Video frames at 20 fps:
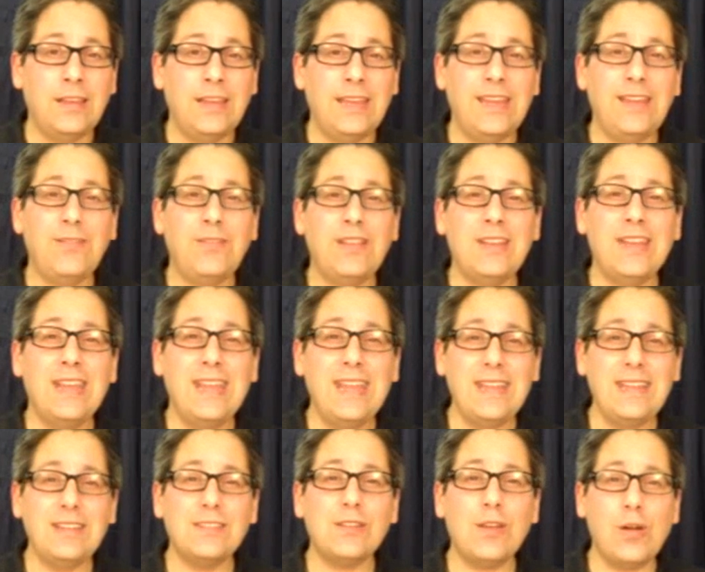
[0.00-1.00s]
even
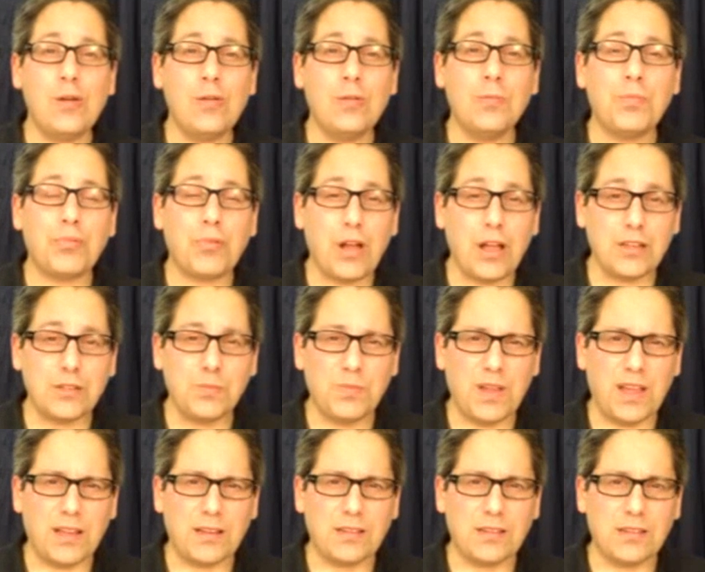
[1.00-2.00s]
his own
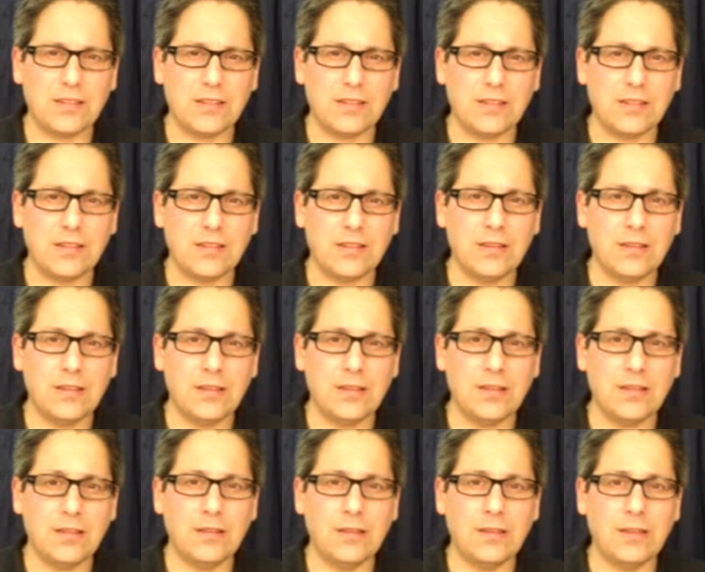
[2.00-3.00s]
prospects
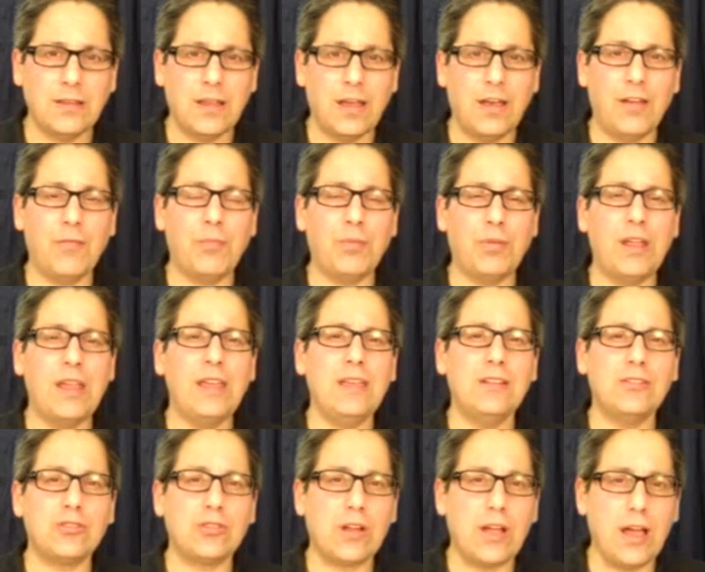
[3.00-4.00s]
of playing
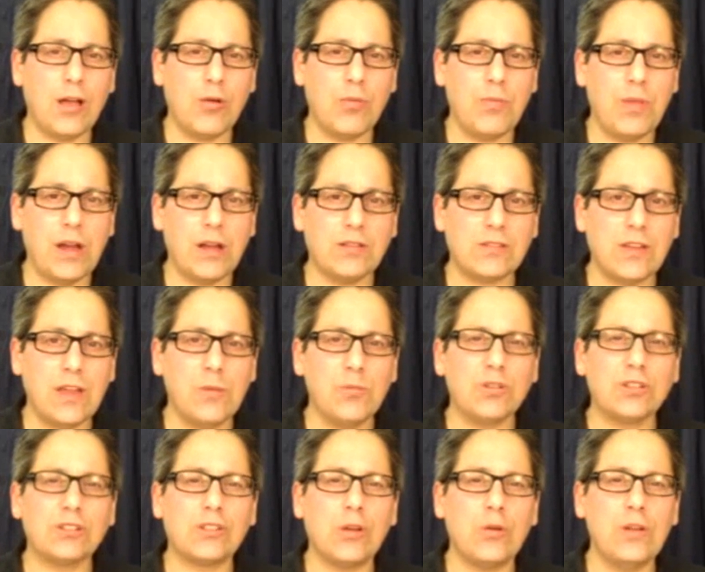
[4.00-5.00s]
in a Chicago Bears game
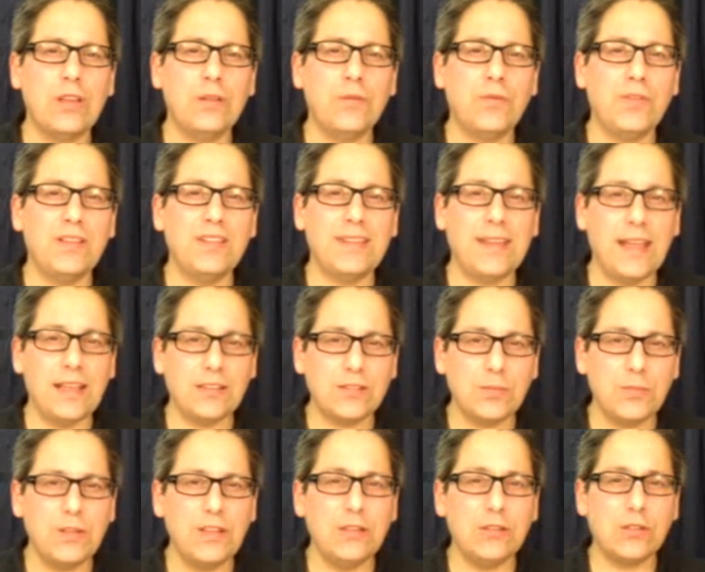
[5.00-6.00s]
were so
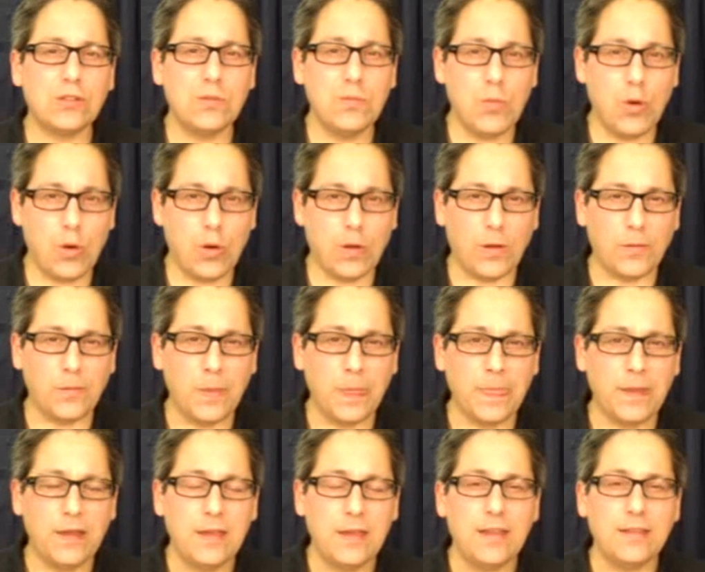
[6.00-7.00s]
infinitesimally small
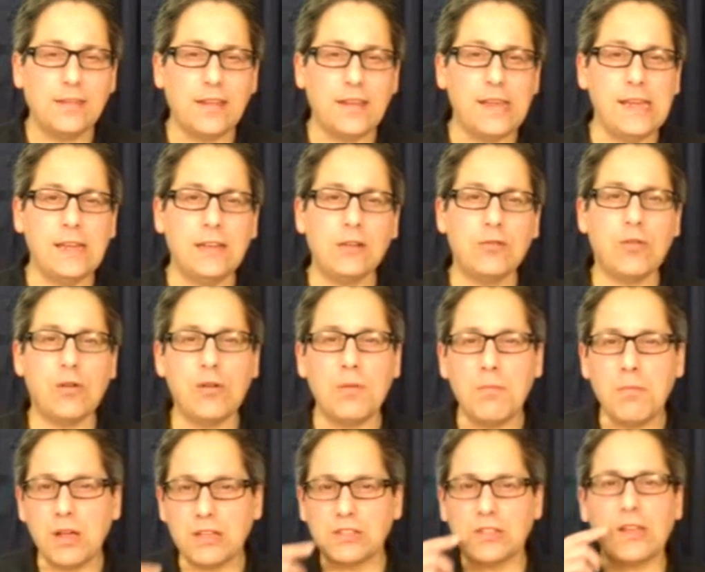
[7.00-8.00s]
that he had grown a
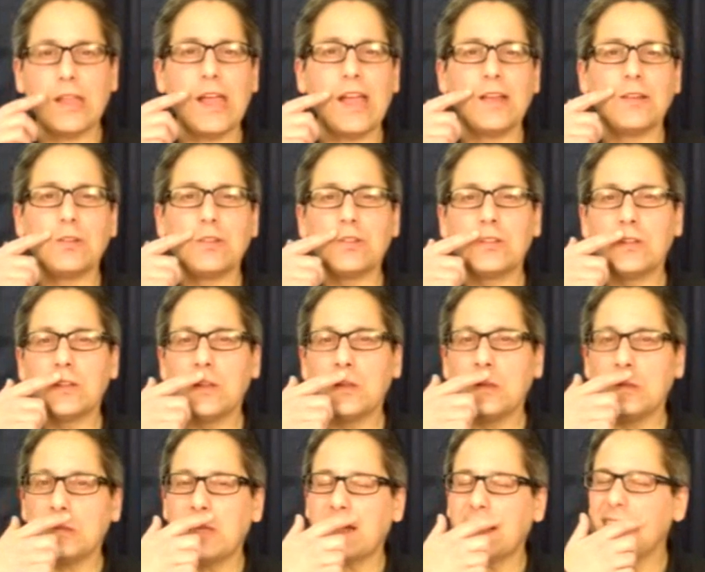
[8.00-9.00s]
mustache,
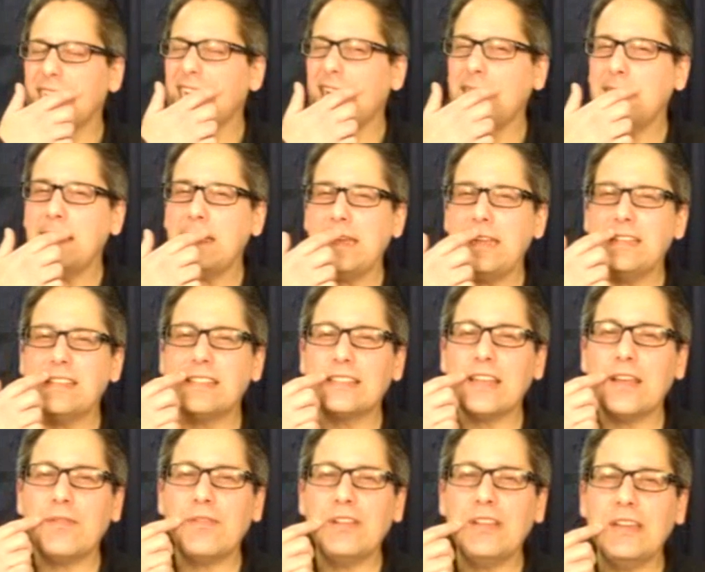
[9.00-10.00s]
like a
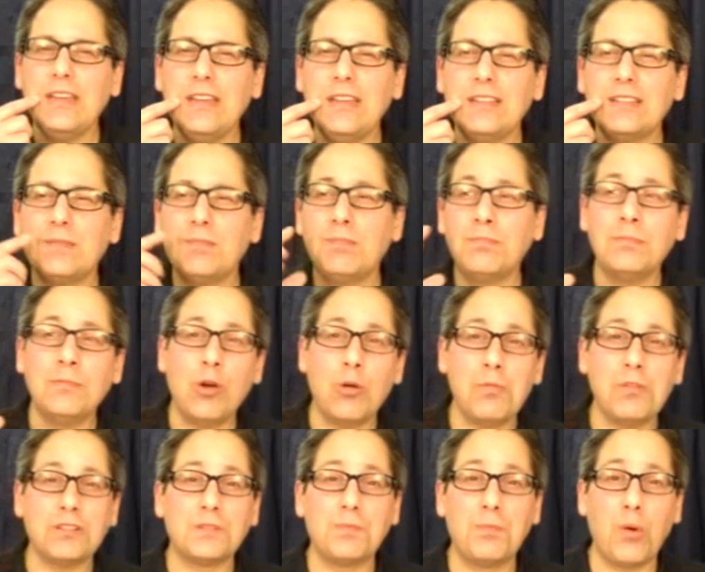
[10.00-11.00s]
1970s
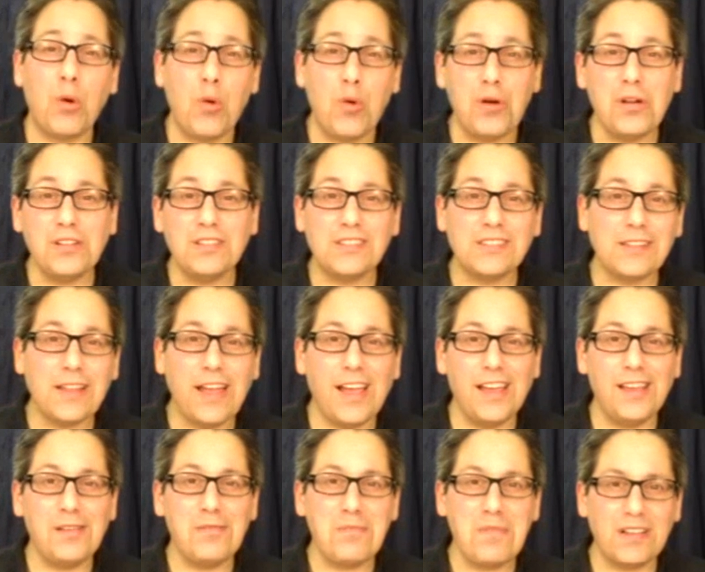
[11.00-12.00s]
almost
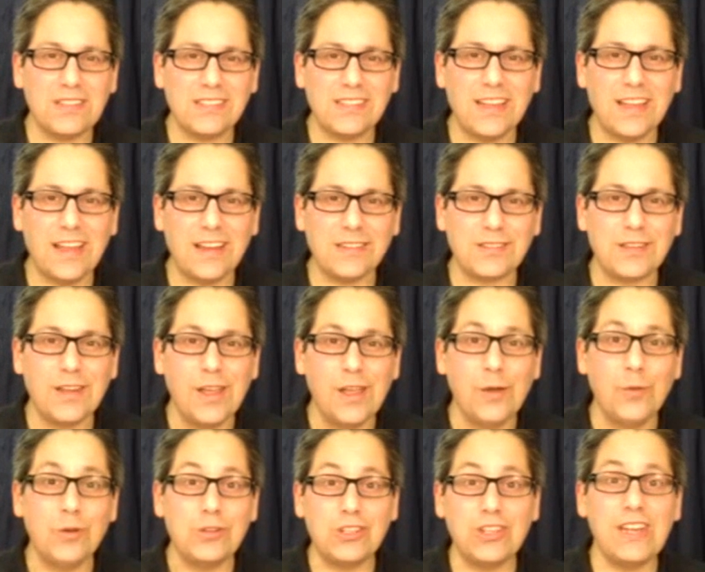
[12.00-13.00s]
porn-style mustache,
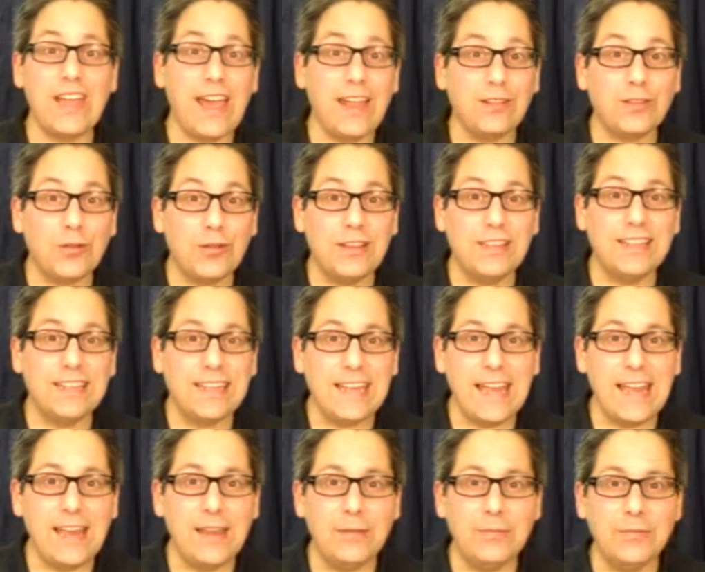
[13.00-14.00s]
which he had during the
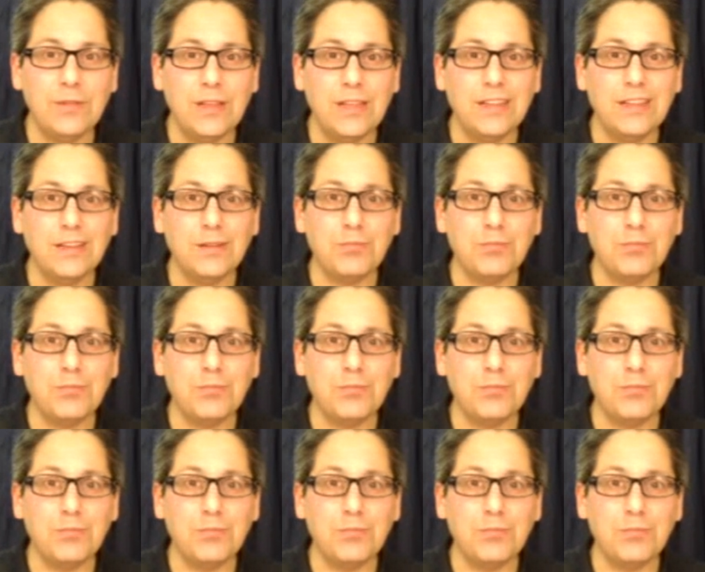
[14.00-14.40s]
game.